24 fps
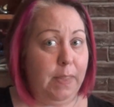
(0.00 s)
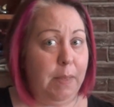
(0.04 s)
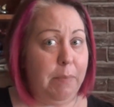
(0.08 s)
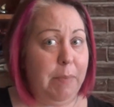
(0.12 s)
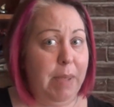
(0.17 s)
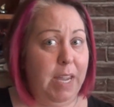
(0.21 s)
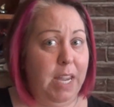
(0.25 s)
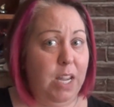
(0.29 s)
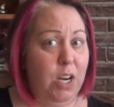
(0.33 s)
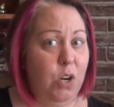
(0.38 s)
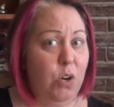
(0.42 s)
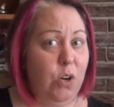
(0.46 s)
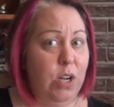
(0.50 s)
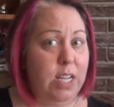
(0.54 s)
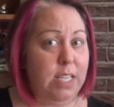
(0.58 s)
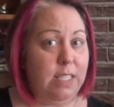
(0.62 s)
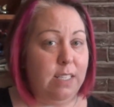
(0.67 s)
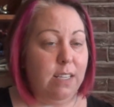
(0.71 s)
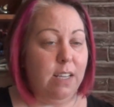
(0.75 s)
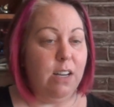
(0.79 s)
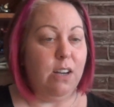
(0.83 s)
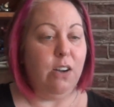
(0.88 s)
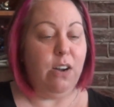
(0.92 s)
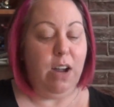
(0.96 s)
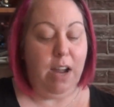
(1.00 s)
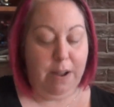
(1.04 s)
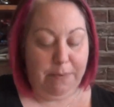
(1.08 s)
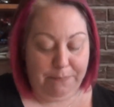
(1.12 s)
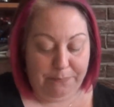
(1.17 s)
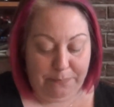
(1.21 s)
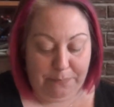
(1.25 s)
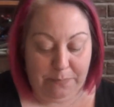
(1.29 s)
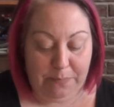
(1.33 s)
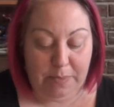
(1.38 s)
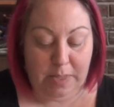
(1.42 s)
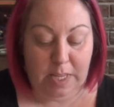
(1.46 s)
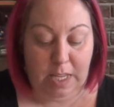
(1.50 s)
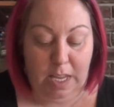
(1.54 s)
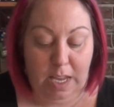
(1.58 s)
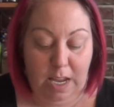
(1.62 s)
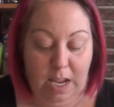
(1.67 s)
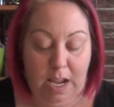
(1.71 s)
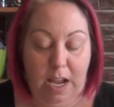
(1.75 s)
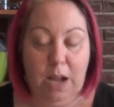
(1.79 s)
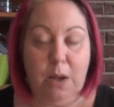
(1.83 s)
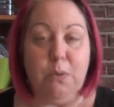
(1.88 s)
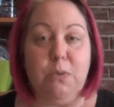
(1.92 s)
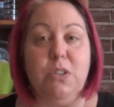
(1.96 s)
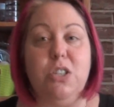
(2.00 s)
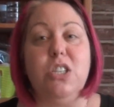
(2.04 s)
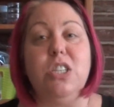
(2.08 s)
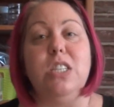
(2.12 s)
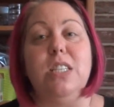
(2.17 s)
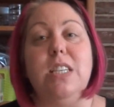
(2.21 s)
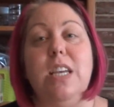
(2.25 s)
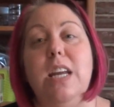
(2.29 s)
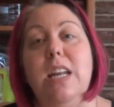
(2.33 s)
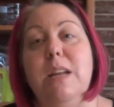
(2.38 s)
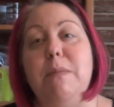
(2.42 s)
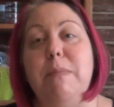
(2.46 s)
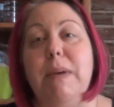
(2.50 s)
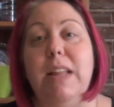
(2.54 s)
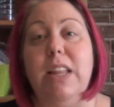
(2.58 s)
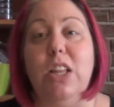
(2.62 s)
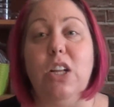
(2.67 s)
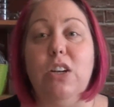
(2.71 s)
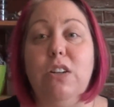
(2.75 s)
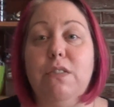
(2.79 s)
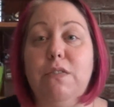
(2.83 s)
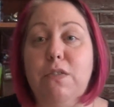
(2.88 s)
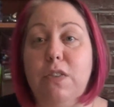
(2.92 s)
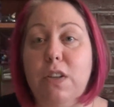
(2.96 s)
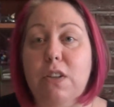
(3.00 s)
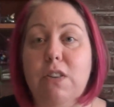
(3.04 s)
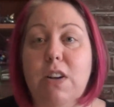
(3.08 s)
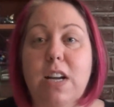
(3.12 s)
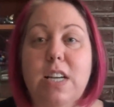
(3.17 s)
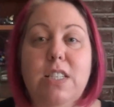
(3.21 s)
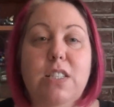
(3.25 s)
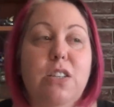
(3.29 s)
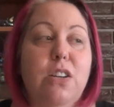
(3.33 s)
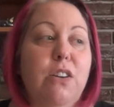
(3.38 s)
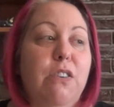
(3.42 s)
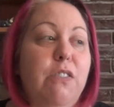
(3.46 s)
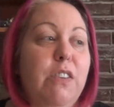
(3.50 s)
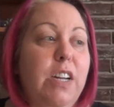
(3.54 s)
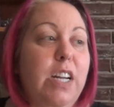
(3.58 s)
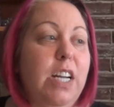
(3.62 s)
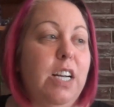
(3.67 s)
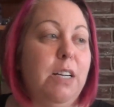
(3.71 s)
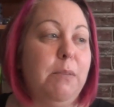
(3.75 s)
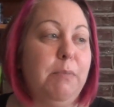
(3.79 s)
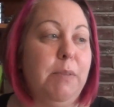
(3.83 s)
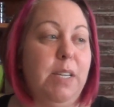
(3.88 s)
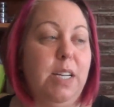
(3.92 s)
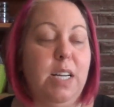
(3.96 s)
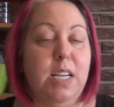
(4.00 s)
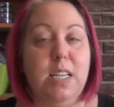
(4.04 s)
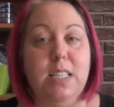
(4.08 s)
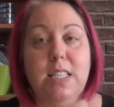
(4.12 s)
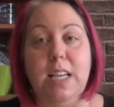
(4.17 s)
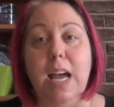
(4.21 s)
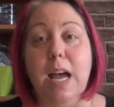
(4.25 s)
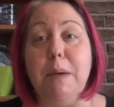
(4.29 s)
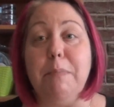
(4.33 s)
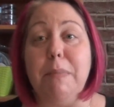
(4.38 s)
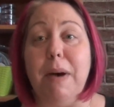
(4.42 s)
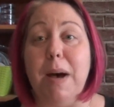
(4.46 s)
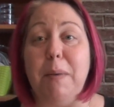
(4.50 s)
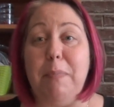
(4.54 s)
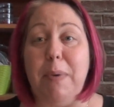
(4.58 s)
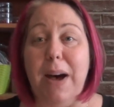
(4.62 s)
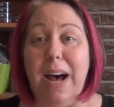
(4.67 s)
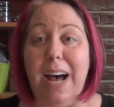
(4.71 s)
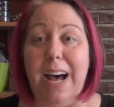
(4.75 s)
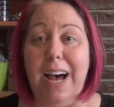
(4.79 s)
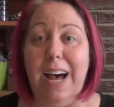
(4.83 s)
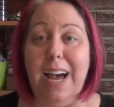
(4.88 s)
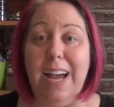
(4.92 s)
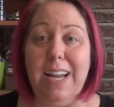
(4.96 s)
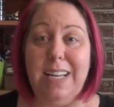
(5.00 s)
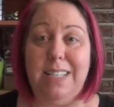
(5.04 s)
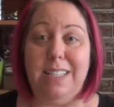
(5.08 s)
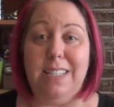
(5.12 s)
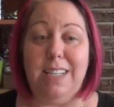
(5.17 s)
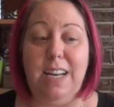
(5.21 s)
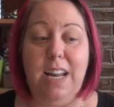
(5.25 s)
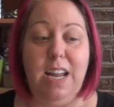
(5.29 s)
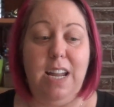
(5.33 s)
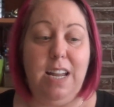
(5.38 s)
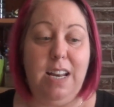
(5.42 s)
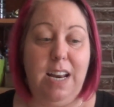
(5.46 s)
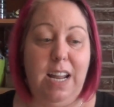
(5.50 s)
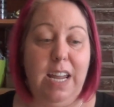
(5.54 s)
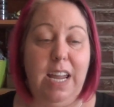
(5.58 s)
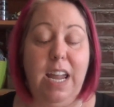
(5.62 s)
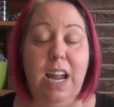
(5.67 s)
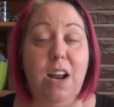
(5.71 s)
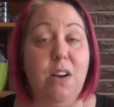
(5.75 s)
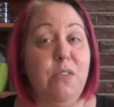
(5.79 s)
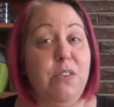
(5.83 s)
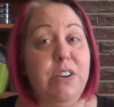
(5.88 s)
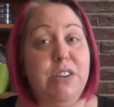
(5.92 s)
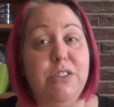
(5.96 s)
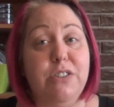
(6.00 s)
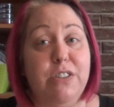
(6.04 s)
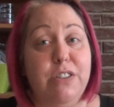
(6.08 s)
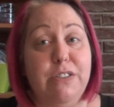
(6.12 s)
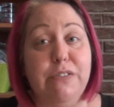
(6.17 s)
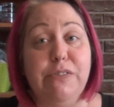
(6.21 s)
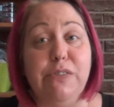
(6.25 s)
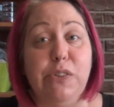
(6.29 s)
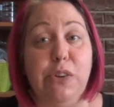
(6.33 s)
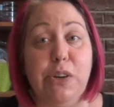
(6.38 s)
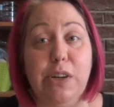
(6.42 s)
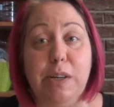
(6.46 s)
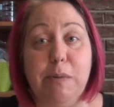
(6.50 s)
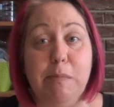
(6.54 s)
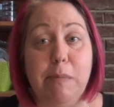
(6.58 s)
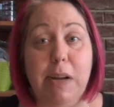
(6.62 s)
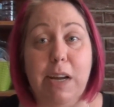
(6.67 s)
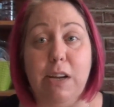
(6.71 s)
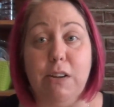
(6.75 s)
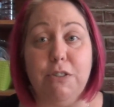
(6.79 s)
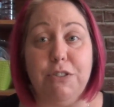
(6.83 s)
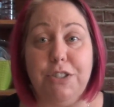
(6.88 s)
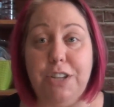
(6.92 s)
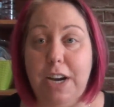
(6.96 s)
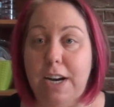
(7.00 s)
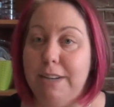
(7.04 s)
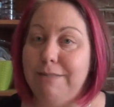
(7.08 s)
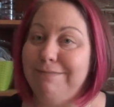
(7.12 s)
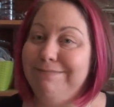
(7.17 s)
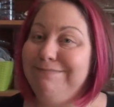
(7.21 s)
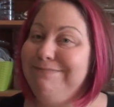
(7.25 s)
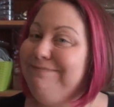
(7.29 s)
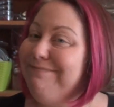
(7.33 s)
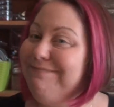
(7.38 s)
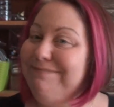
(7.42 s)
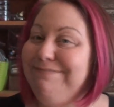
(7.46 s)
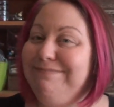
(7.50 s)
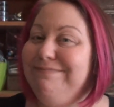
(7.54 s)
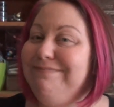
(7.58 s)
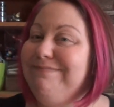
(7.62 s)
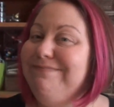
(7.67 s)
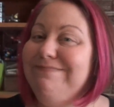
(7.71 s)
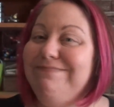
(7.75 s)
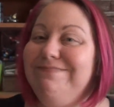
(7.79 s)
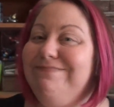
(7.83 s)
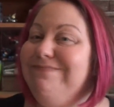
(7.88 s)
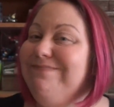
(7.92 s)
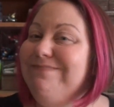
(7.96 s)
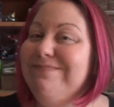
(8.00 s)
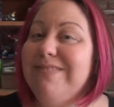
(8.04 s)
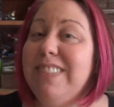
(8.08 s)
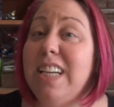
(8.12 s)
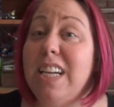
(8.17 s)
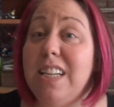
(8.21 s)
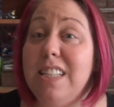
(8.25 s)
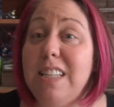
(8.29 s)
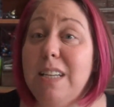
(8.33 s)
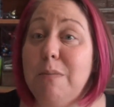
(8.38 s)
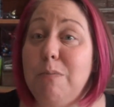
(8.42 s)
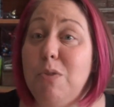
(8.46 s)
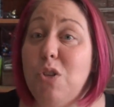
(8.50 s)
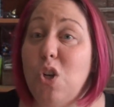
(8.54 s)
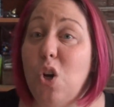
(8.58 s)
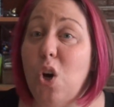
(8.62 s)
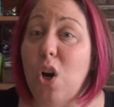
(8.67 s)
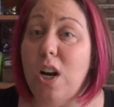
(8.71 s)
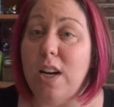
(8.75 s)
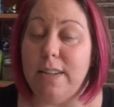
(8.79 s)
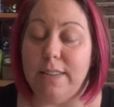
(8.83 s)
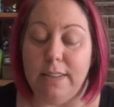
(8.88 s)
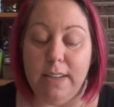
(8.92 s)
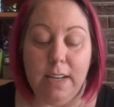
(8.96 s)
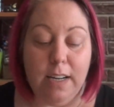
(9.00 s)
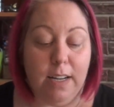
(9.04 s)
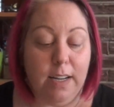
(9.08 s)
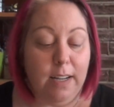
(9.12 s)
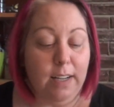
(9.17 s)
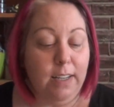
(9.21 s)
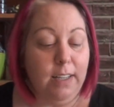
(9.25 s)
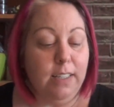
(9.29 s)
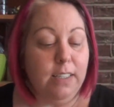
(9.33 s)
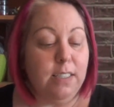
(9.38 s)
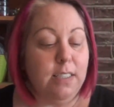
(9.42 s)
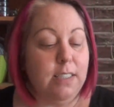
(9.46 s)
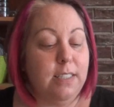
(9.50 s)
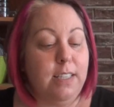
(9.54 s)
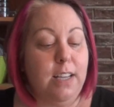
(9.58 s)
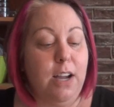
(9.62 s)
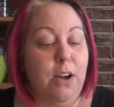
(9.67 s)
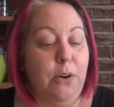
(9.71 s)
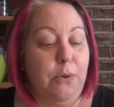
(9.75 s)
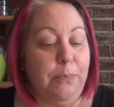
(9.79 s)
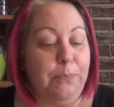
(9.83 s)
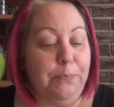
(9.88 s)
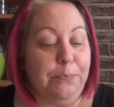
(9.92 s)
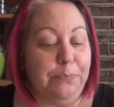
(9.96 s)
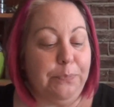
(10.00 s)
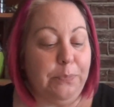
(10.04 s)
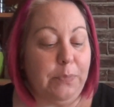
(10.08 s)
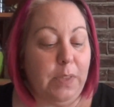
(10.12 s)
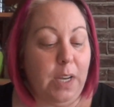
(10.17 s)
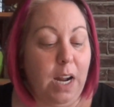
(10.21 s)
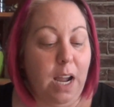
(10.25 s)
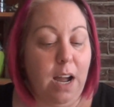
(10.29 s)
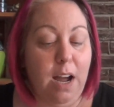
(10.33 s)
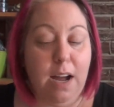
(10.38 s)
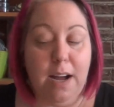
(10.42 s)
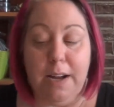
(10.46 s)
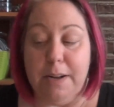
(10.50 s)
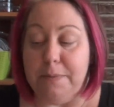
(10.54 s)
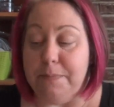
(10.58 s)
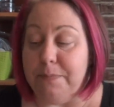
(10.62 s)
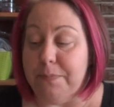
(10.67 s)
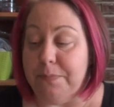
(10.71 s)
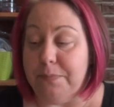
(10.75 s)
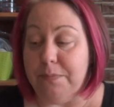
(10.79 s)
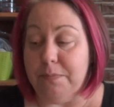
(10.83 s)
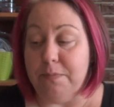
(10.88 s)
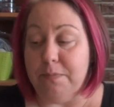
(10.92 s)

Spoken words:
Making noise. Okay. I was just getting my little footrest over here because I'm up high today and I can't reach the floor in my own chair. Because I'm short. So, afternoon